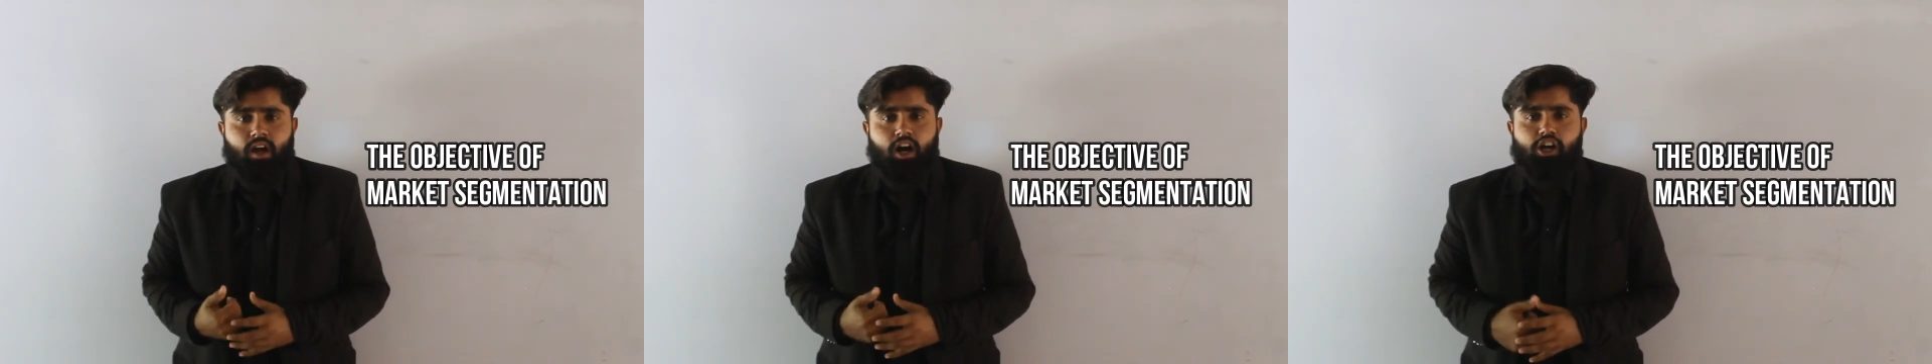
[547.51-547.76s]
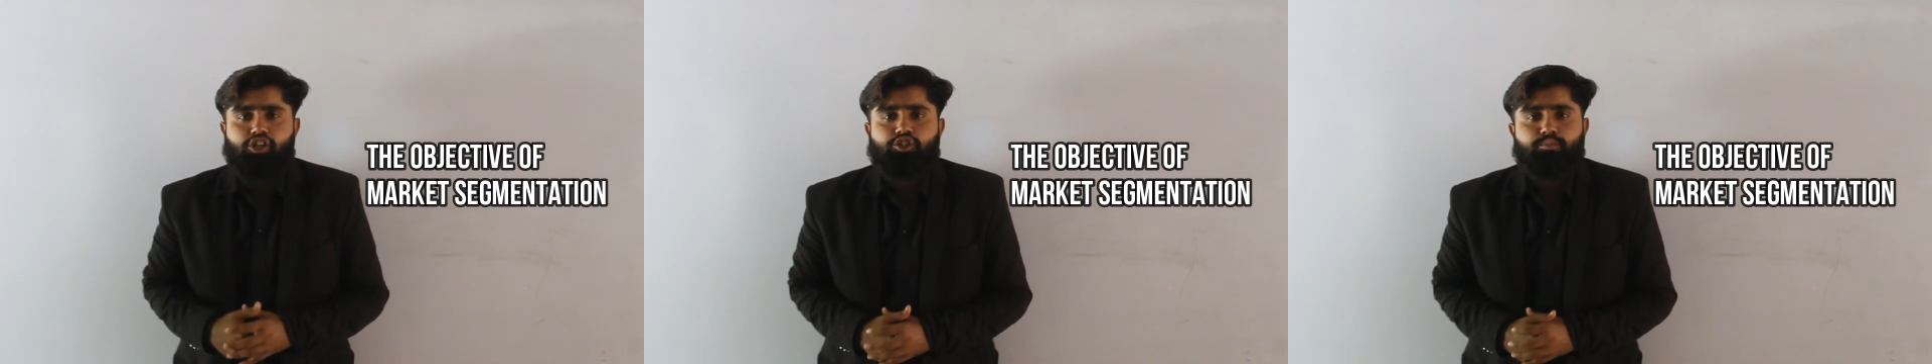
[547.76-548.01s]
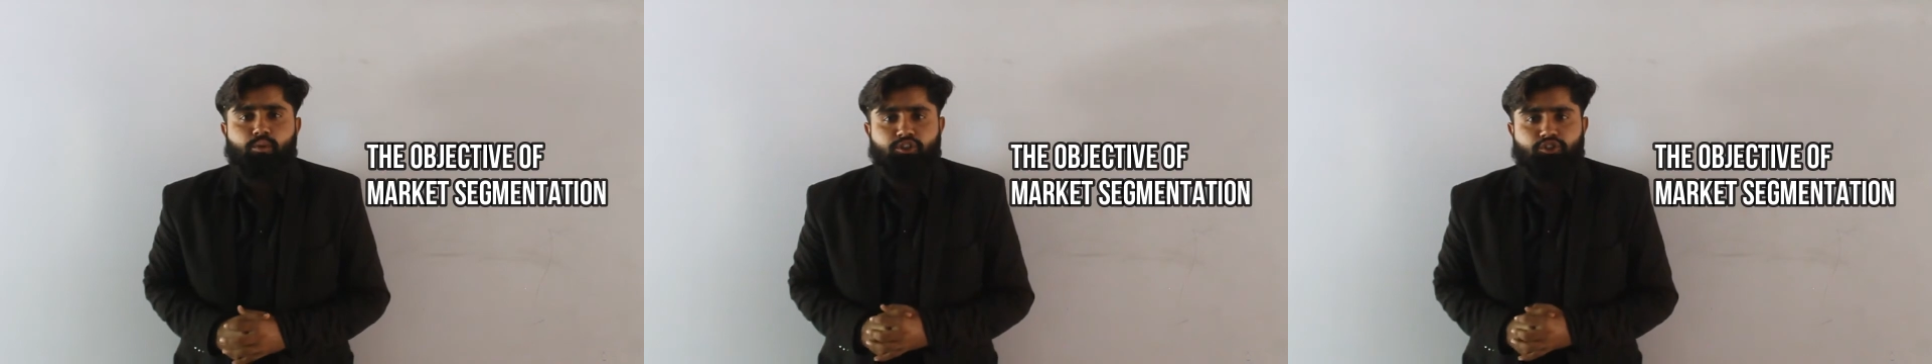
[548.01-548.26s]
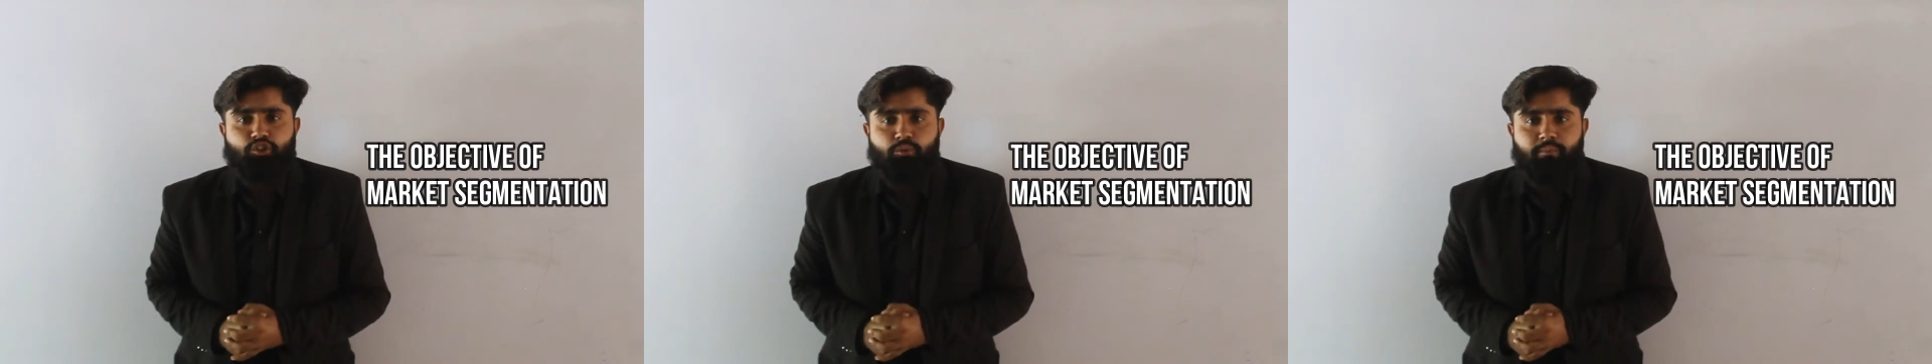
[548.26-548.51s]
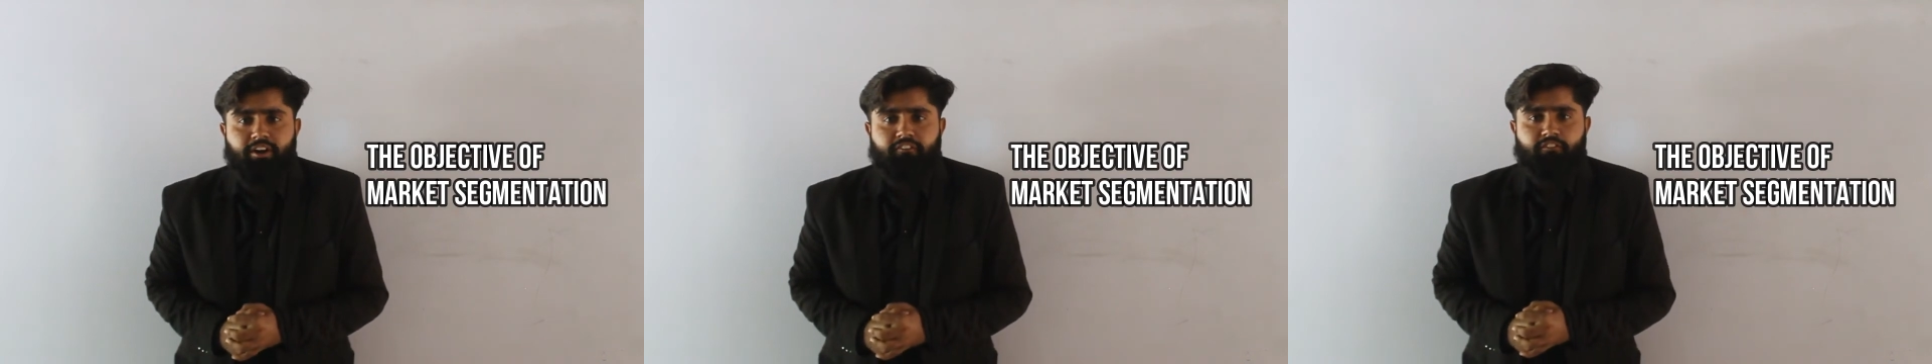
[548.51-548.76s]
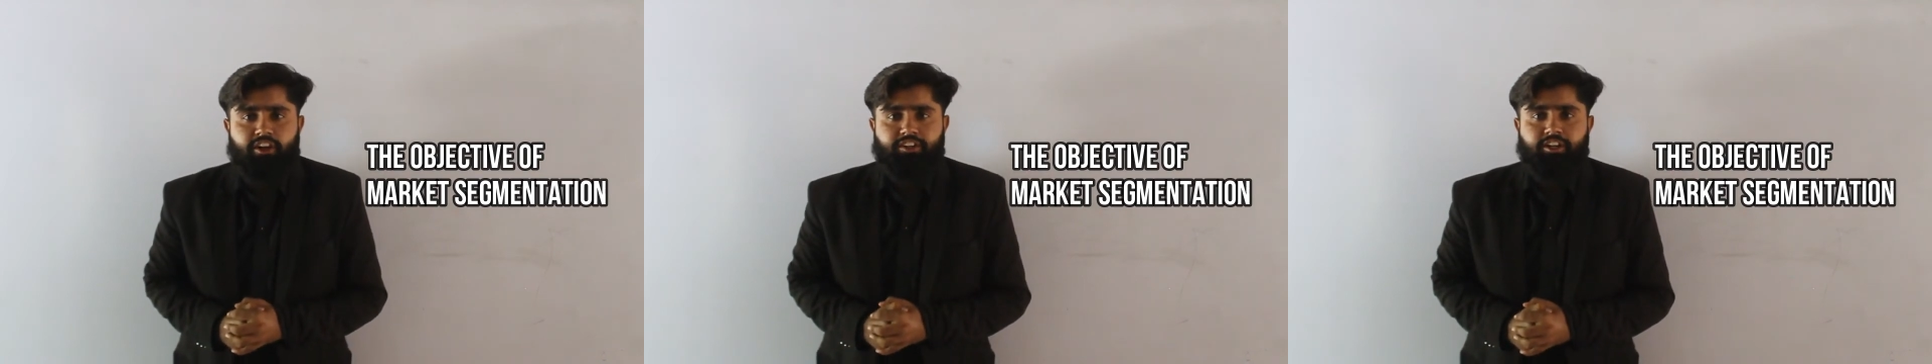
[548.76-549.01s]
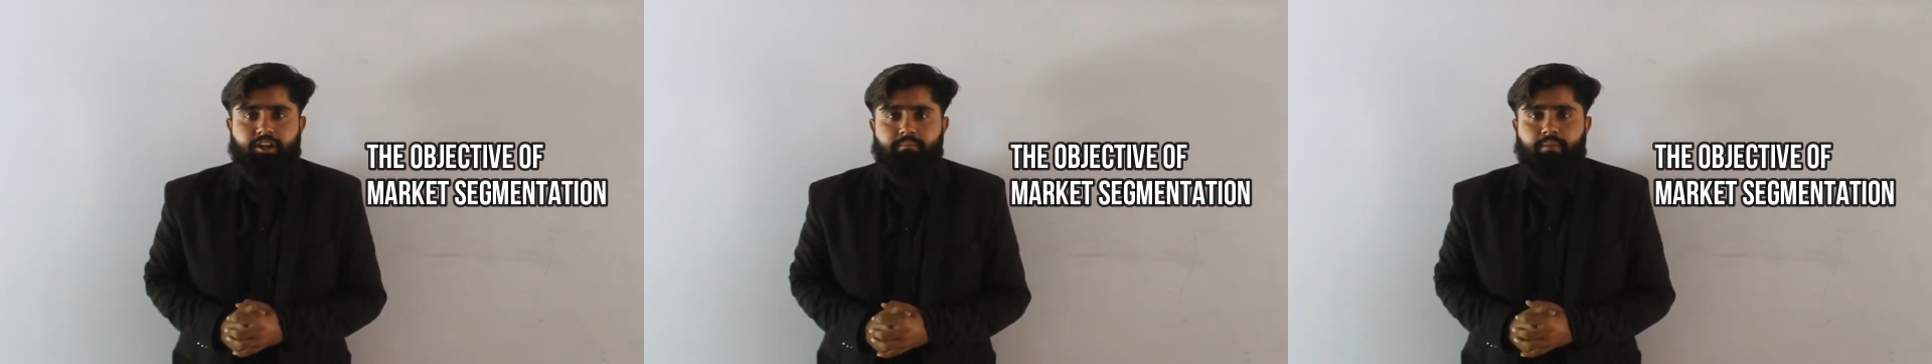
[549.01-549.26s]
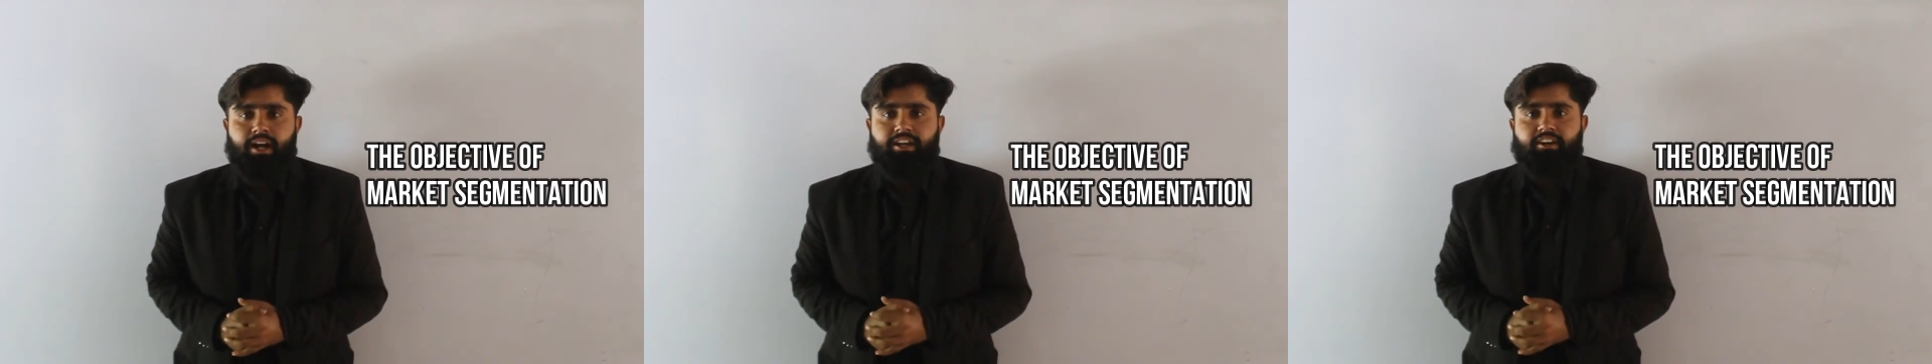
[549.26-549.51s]
A sport shoe manufacturing
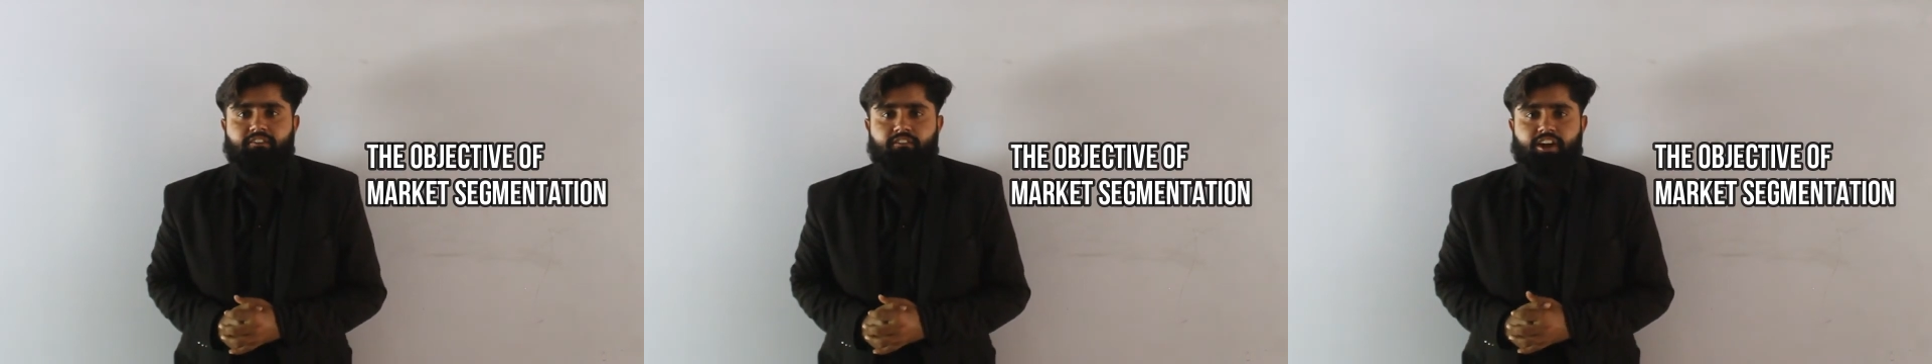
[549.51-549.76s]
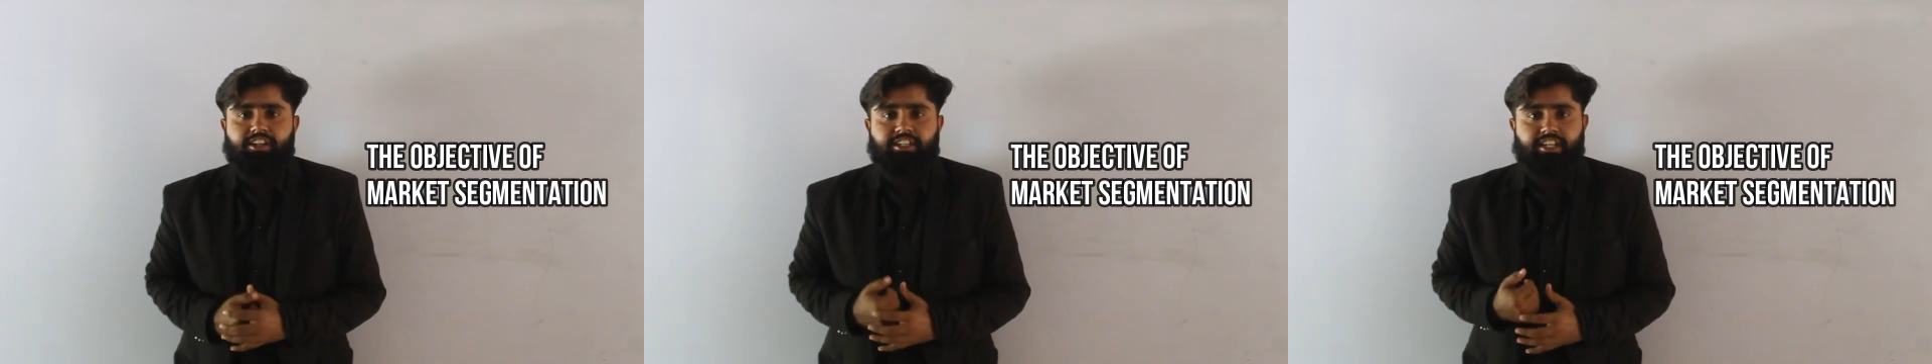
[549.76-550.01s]
might define